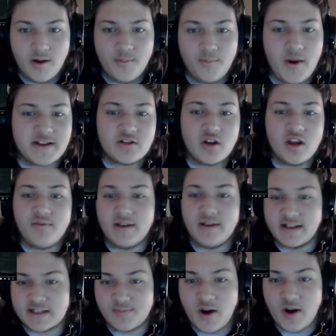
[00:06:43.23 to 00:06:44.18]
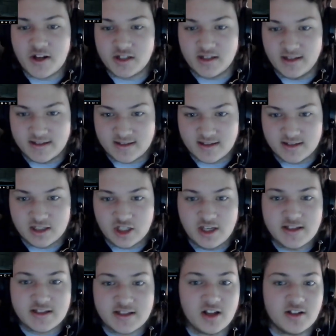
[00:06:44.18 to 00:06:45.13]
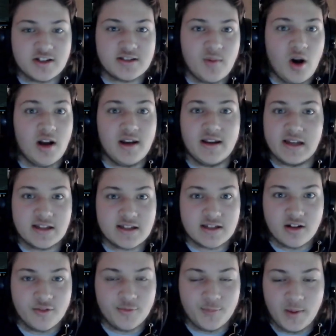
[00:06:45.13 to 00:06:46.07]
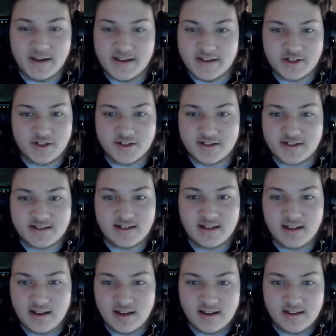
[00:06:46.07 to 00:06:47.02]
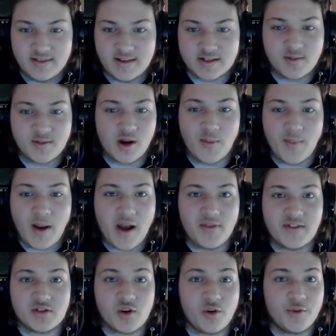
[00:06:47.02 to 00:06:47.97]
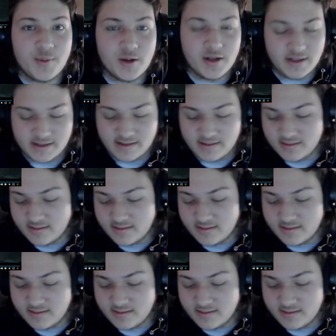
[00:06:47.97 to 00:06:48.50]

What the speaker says: But it's not even expressionless, because she is, like, smiling and stuff. But it's just... There's something about this off-putting.